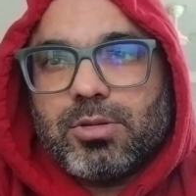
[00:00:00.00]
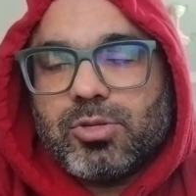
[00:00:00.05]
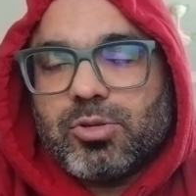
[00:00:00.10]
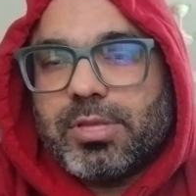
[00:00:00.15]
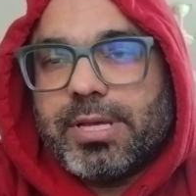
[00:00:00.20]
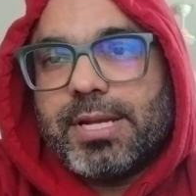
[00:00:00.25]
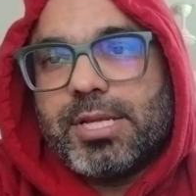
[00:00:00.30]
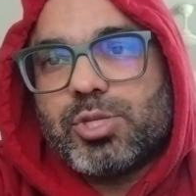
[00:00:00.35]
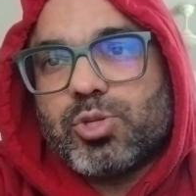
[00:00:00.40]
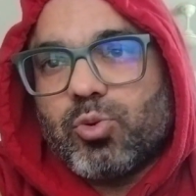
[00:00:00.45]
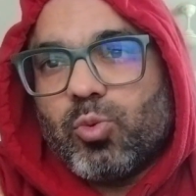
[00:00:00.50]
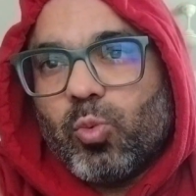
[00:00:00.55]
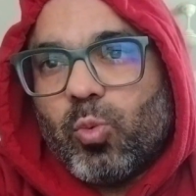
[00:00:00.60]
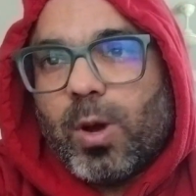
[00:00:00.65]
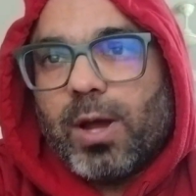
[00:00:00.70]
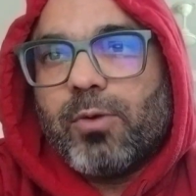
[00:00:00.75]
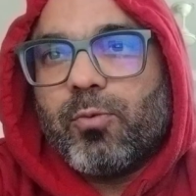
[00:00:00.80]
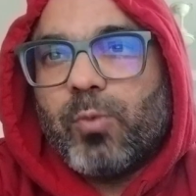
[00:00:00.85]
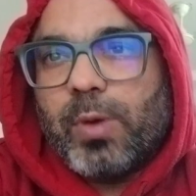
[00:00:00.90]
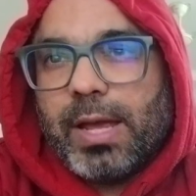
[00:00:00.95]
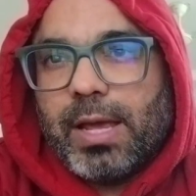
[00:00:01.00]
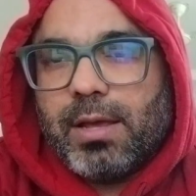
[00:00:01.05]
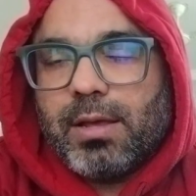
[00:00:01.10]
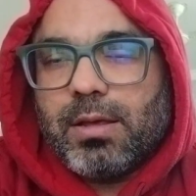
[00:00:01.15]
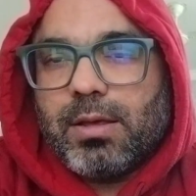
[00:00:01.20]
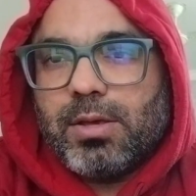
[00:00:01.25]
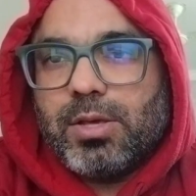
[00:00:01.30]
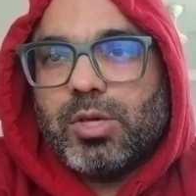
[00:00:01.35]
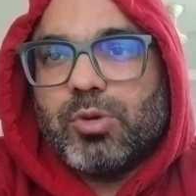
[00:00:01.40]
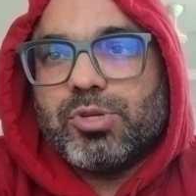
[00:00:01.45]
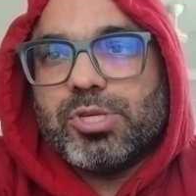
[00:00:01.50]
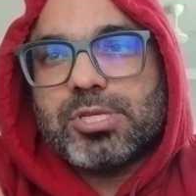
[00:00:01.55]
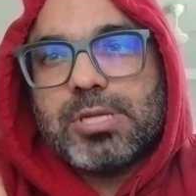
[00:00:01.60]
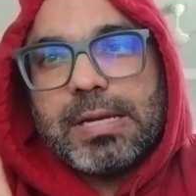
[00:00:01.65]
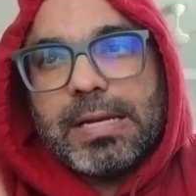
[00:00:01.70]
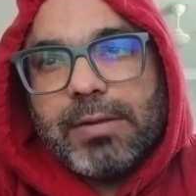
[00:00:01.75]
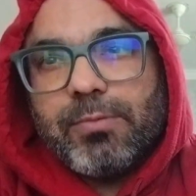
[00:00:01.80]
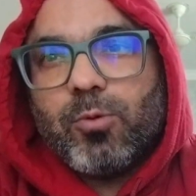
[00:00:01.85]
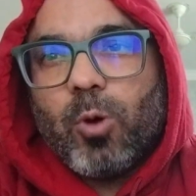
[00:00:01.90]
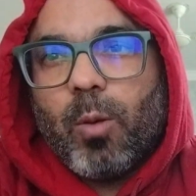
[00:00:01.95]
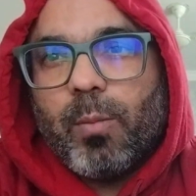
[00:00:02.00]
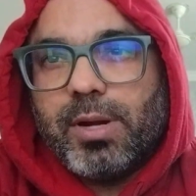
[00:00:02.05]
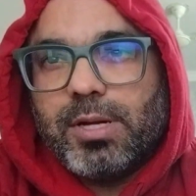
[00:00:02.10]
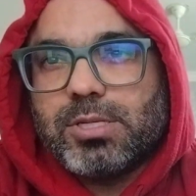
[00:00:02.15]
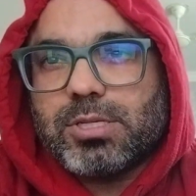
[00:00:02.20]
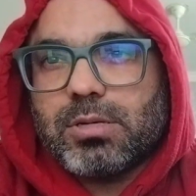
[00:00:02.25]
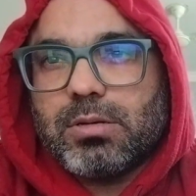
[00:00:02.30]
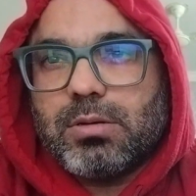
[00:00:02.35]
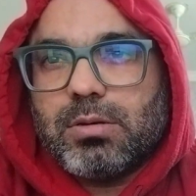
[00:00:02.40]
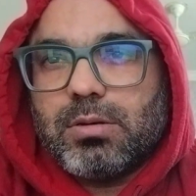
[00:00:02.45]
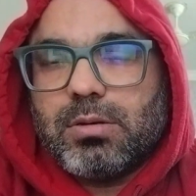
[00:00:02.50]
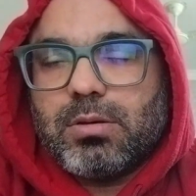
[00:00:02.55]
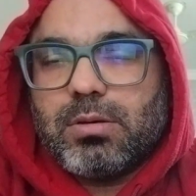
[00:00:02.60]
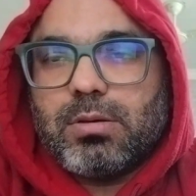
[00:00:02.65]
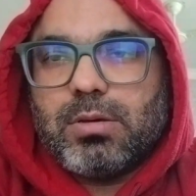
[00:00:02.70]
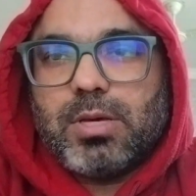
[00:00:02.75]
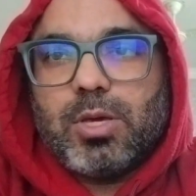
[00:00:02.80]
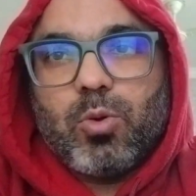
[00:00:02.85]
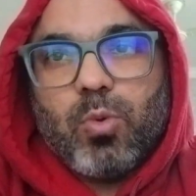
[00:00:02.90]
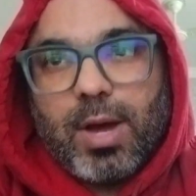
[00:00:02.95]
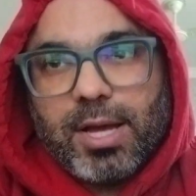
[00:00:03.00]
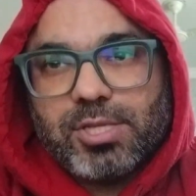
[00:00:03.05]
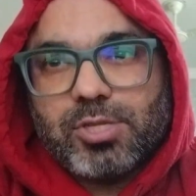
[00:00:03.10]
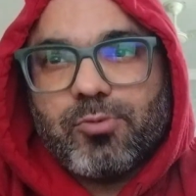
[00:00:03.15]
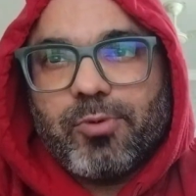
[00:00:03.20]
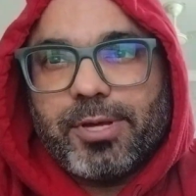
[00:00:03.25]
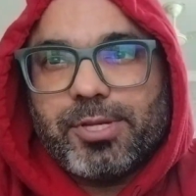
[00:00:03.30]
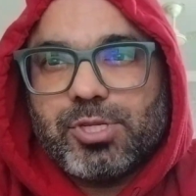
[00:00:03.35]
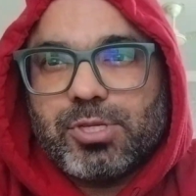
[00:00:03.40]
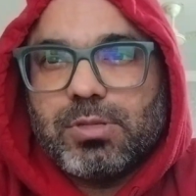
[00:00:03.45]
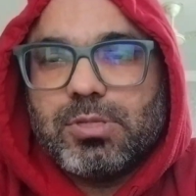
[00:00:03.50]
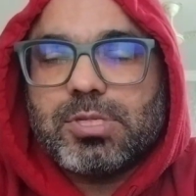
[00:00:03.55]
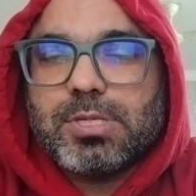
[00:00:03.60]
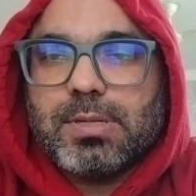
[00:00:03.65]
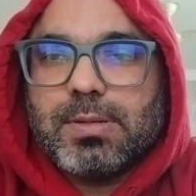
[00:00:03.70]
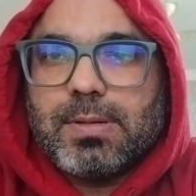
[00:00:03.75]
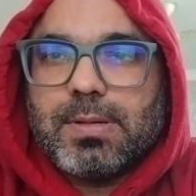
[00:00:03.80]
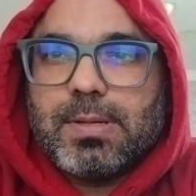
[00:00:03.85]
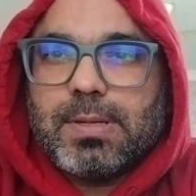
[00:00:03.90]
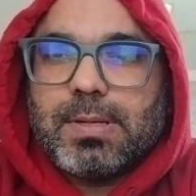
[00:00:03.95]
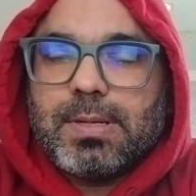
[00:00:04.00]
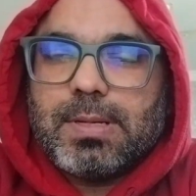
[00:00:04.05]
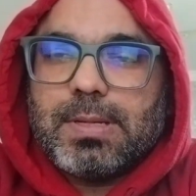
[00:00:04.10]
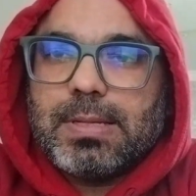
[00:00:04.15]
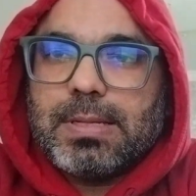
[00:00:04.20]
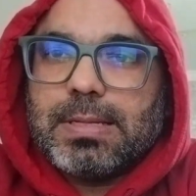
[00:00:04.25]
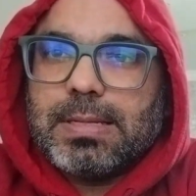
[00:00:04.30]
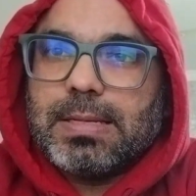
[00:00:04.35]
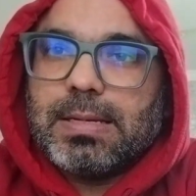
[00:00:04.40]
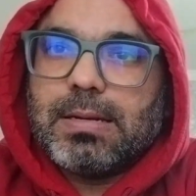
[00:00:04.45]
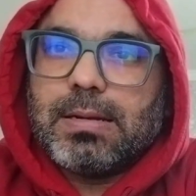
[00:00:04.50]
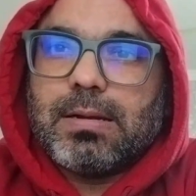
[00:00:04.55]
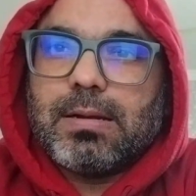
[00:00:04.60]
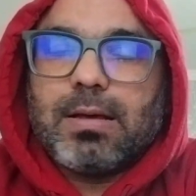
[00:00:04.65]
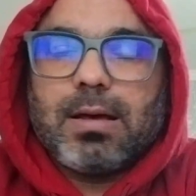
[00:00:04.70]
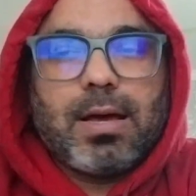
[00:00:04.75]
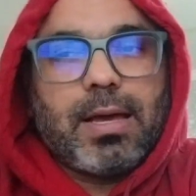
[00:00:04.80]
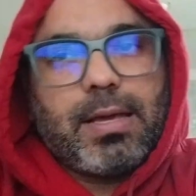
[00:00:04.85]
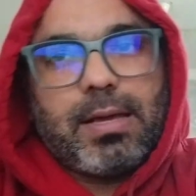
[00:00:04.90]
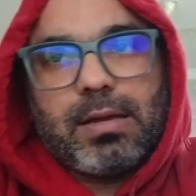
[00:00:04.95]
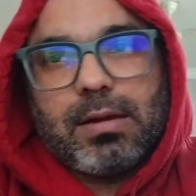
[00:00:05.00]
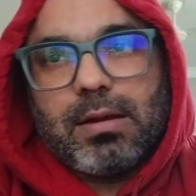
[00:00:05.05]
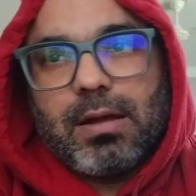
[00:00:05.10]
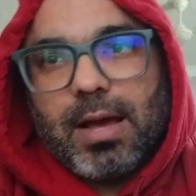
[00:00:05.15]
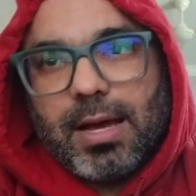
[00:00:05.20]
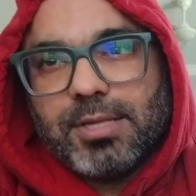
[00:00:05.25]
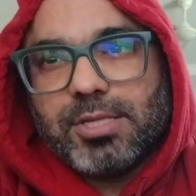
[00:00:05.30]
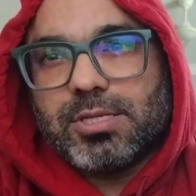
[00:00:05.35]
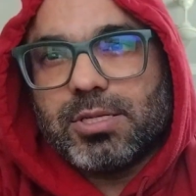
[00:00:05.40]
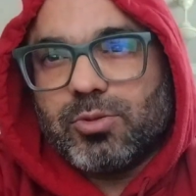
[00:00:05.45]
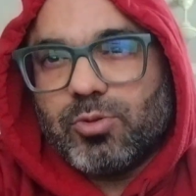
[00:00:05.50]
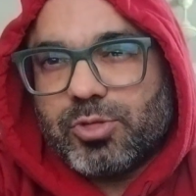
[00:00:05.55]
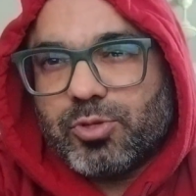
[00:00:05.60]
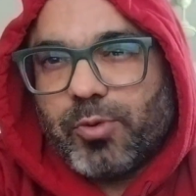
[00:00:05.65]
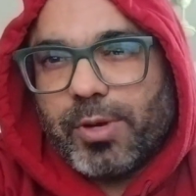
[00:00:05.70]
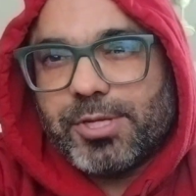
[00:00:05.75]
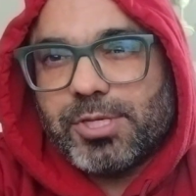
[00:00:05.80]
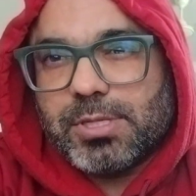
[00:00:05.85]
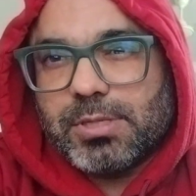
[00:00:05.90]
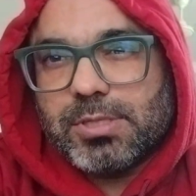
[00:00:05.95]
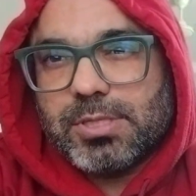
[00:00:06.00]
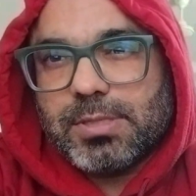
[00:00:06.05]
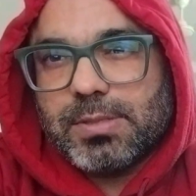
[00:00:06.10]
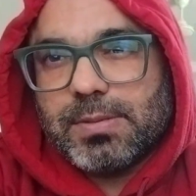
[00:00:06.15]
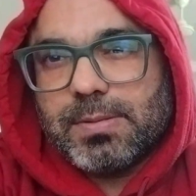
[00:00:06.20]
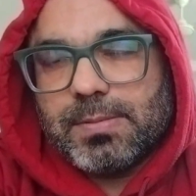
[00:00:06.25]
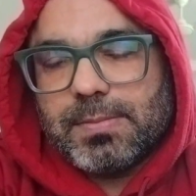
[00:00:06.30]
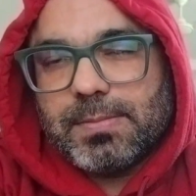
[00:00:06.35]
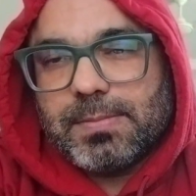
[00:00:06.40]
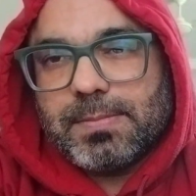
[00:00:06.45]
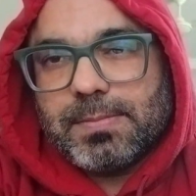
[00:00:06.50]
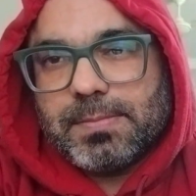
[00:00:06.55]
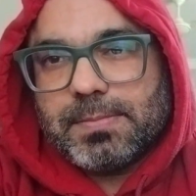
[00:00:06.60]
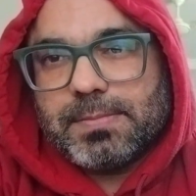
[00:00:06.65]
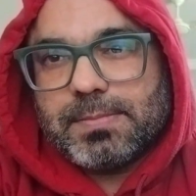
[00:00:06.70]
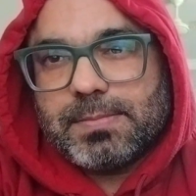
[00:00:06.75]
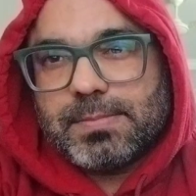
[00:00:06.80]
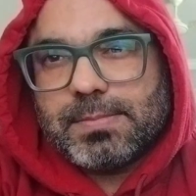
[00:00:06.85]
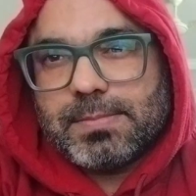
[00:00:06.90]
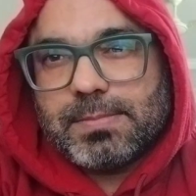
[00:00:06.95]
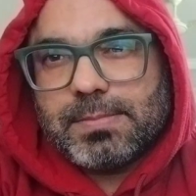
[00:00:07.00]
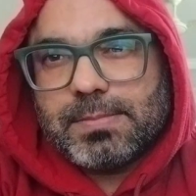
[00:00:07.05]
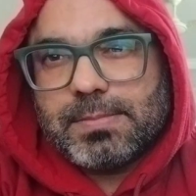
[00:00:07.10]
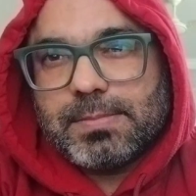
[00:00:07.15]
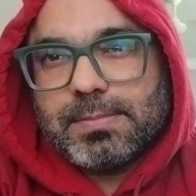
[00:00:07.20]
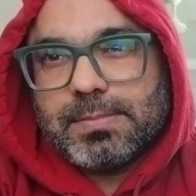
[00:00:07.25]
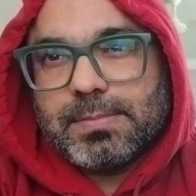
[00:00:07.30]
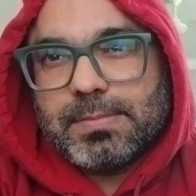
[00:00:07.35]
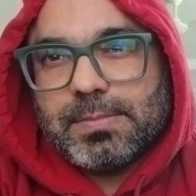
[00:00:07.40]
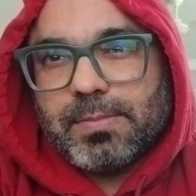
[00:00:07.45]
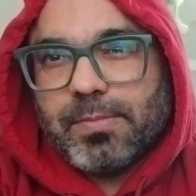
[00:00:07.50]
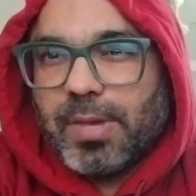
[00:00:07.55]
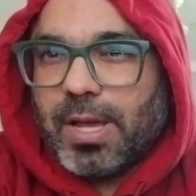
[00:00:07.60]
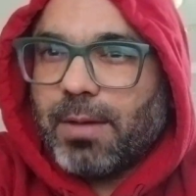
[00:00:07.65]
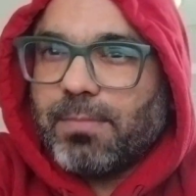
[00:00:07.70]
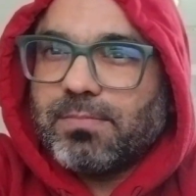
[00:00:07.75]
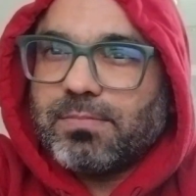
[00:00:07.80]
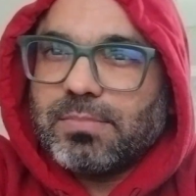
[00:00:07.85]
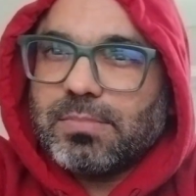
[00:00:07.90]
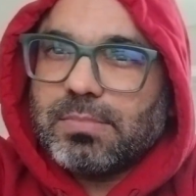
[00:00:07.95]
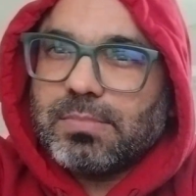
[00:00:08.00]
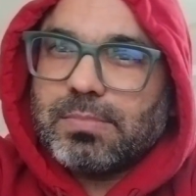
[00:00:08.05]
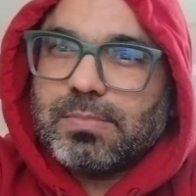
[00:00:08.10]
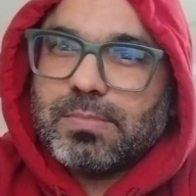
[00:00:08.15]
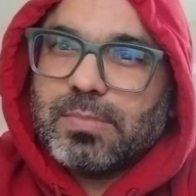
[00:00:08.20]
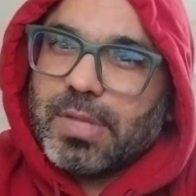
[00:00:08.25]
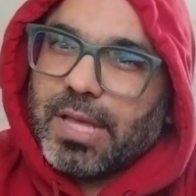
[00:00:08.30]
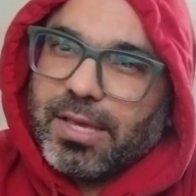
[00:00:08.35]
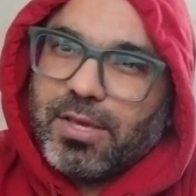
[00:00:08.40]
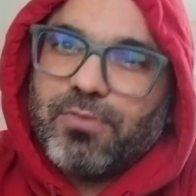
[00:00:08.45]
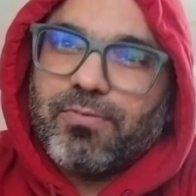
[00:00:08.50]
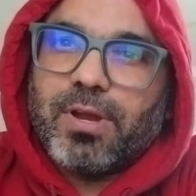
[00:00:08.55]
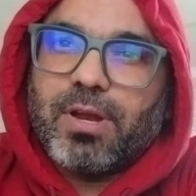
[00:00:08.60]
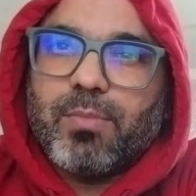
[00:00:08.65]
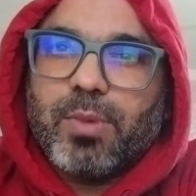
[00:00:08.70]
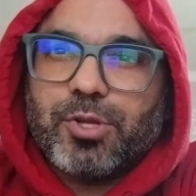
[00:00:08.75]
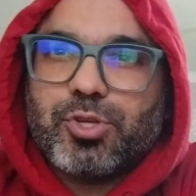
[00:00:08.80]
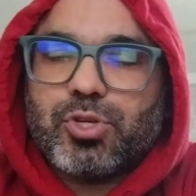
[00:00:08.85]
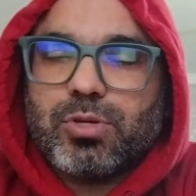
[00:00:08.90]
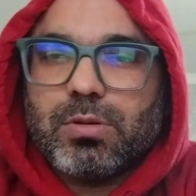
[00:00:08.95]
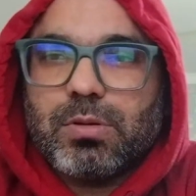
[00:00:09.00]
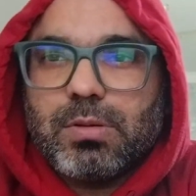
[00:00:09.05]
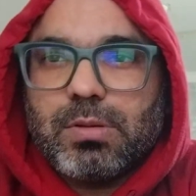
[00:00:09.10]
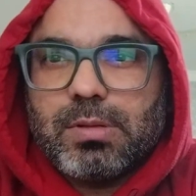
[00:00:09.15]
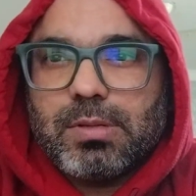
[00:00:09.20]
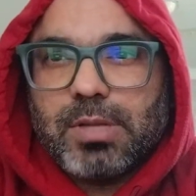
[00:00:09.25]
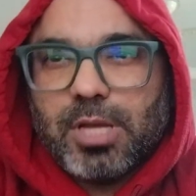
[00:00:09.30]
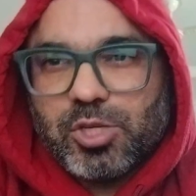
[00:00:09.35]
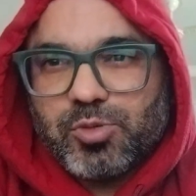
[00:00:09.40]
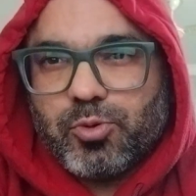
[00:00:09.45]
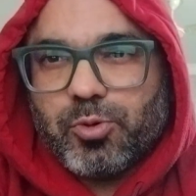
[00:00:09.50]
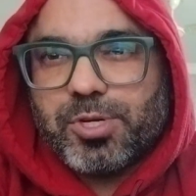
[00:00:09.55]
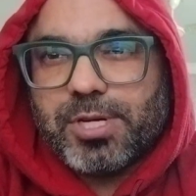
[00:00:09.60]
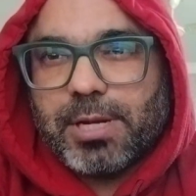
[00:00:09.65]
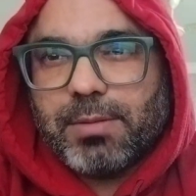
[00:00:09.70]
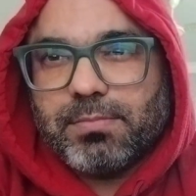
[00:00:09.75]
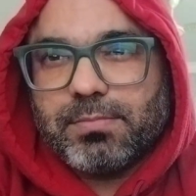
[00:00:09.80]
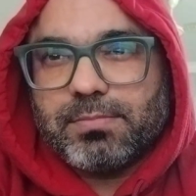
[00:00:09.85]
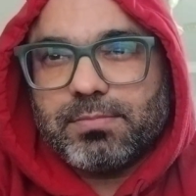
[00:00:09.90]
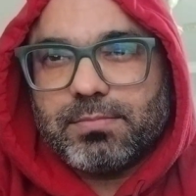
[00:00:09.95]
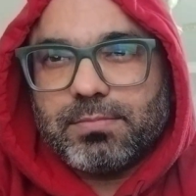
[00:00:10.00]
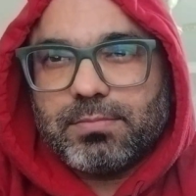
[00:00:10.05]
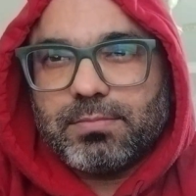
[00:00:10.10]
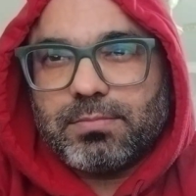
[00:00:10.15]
So there is one way: you just leave comments, you ask questions, then I can answer those questions. Yeah, thank you very much. Thanks for your time.